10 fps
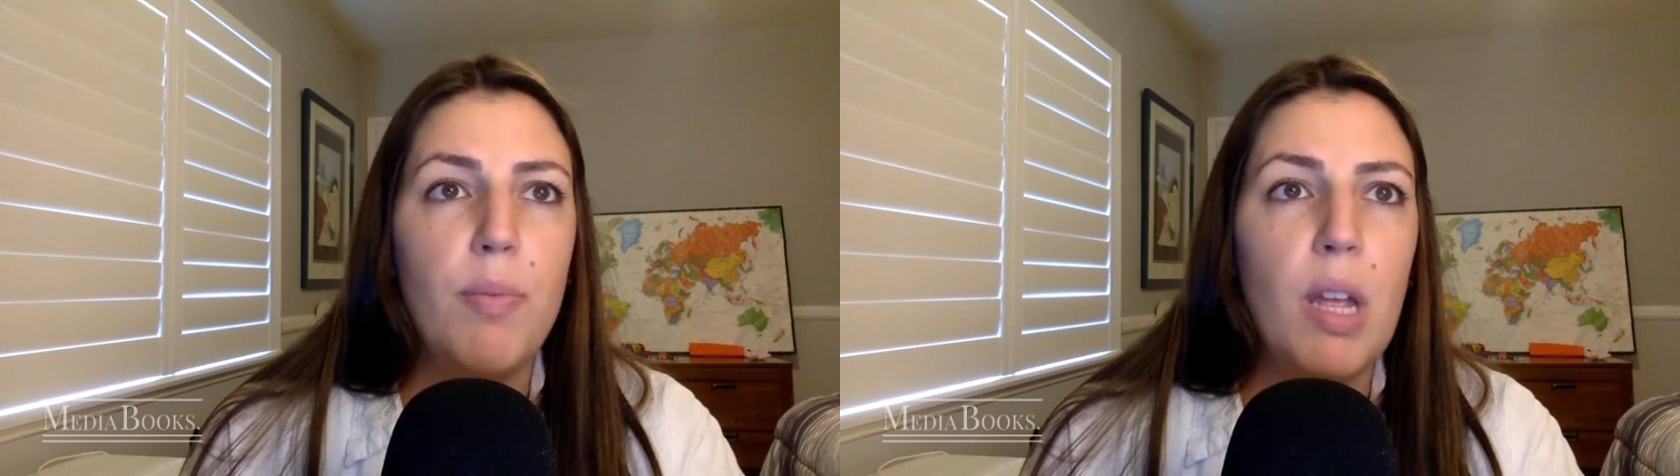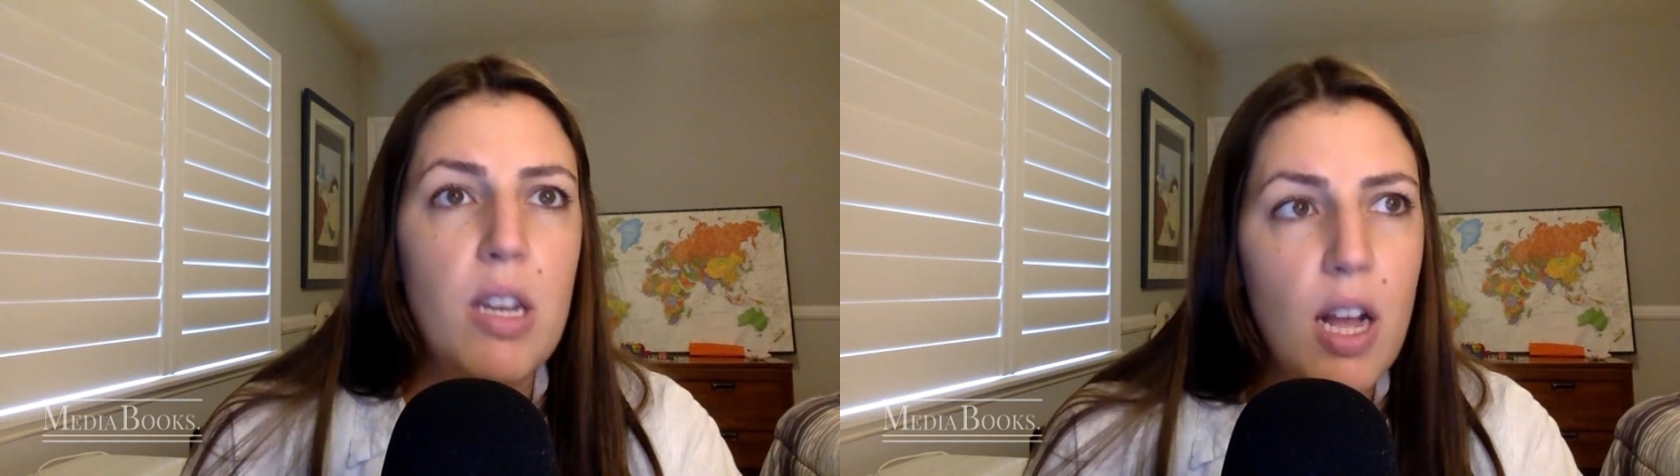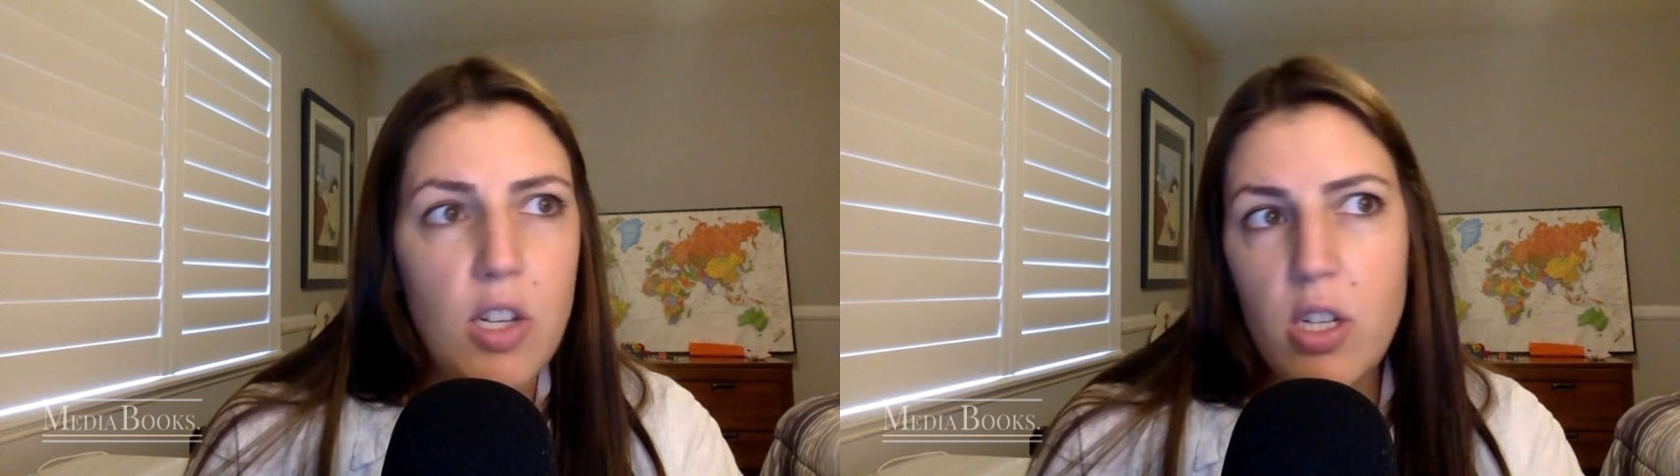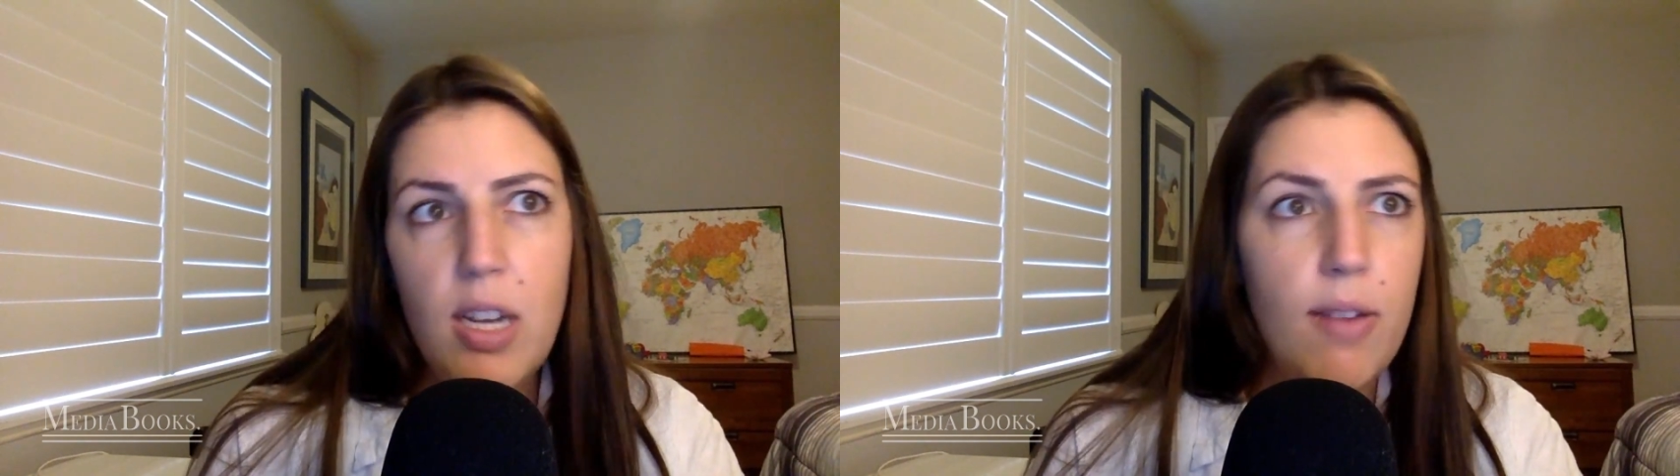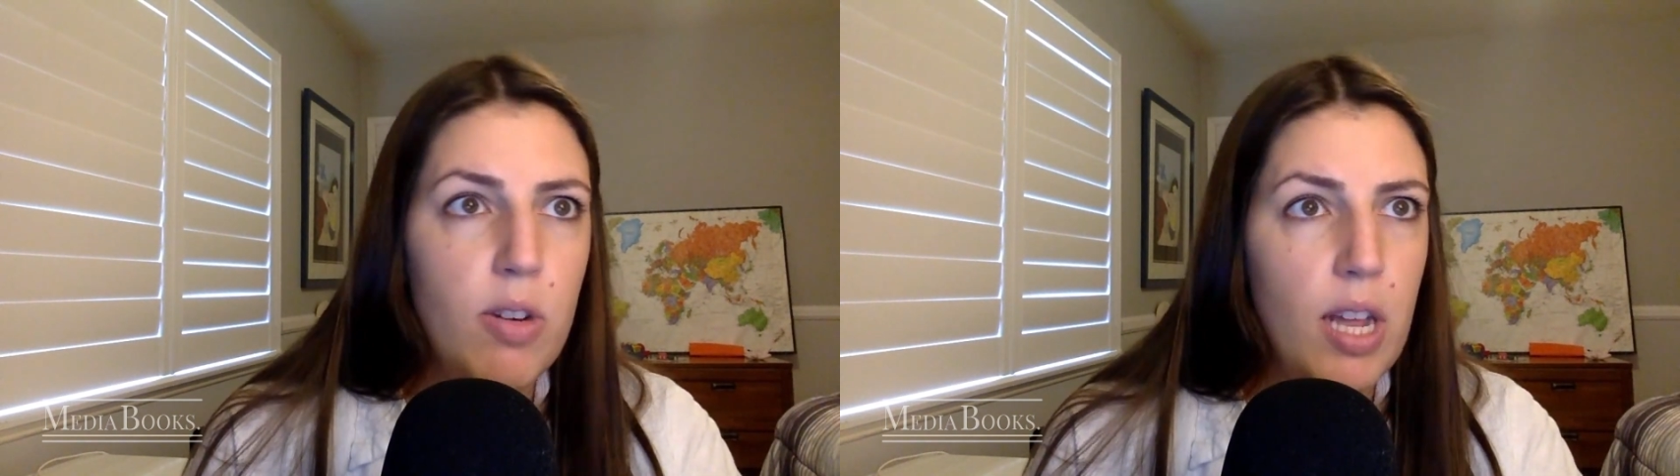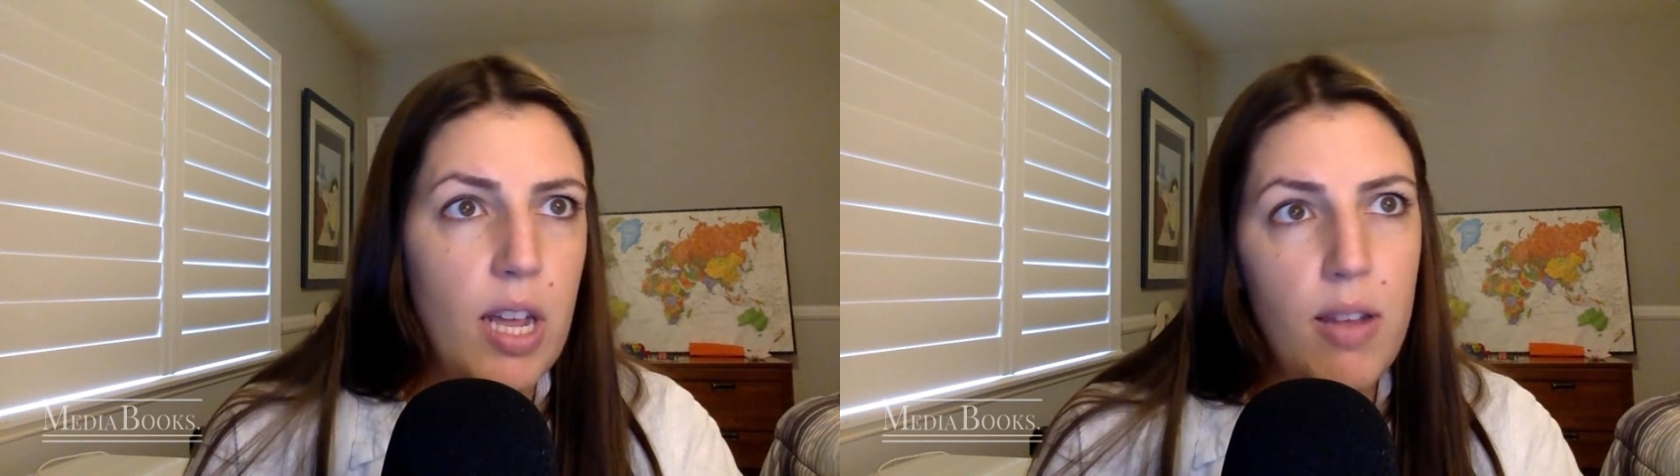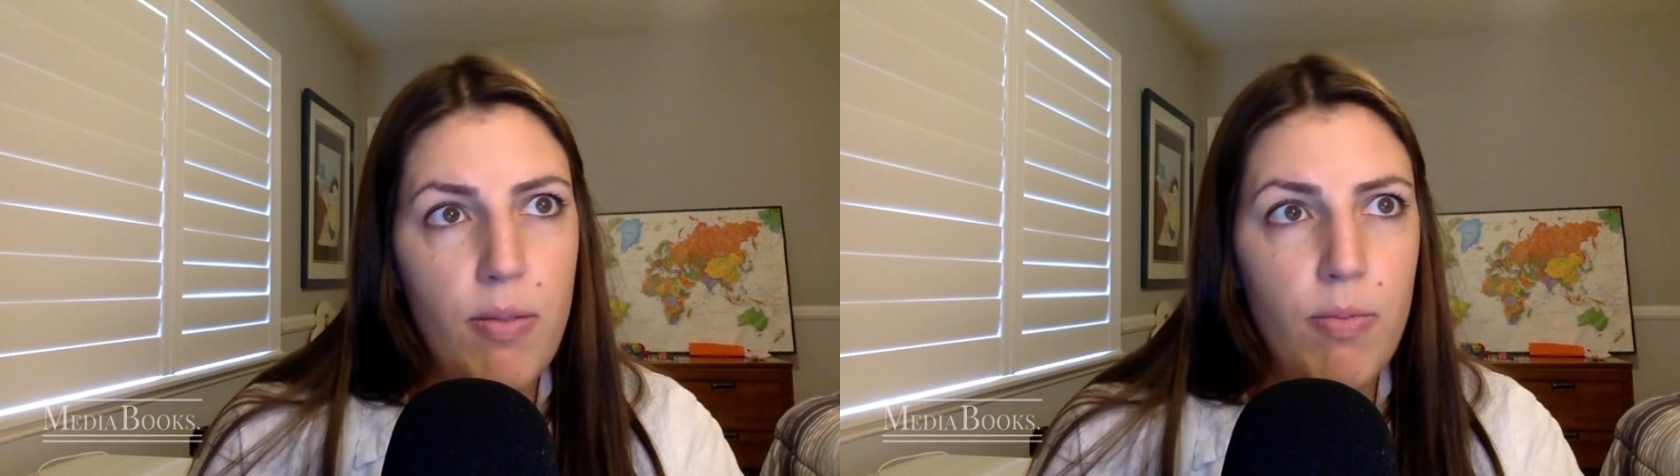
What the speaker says: and not just everyday